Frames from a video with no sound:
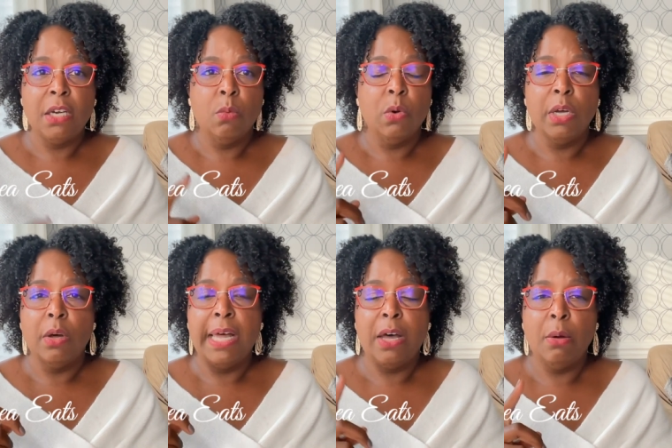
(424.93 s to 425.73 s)
will
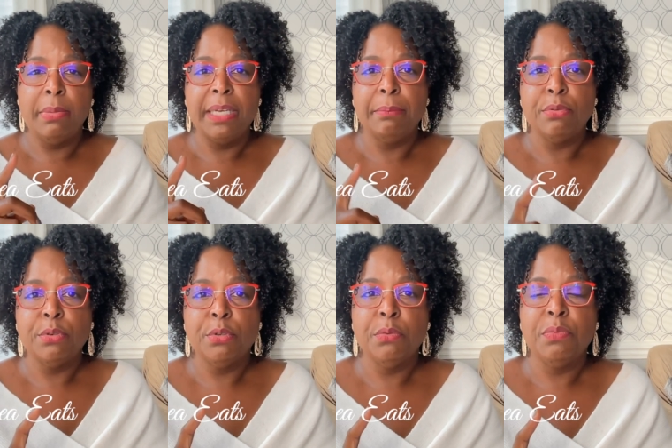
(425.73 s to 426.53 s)
help
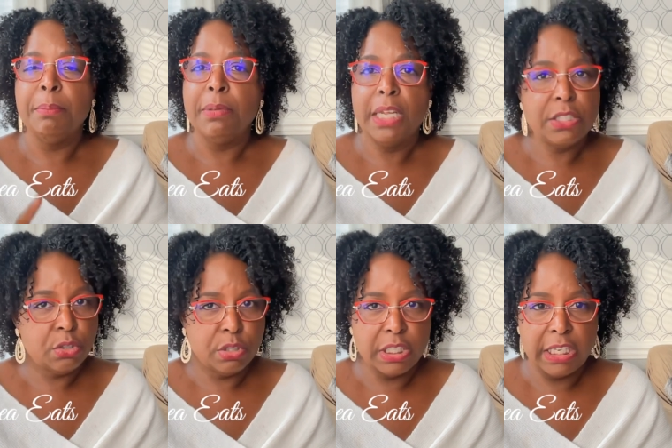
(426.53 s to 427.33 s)
improve blood
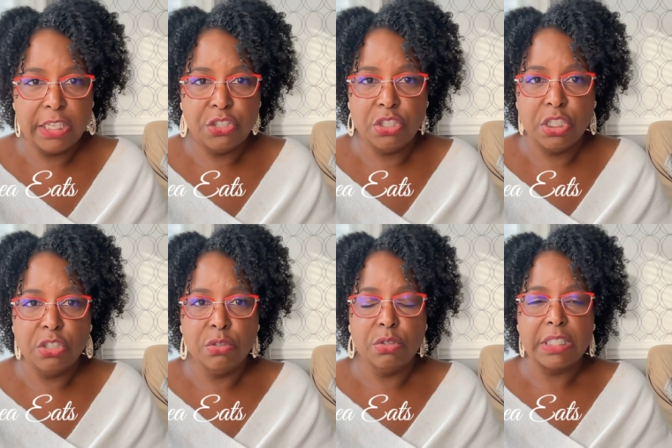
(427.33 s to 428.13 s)
circulation in
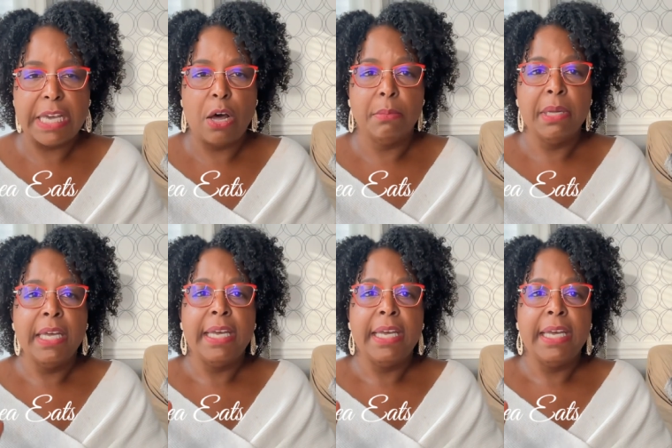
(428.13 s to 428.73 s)
your scalp.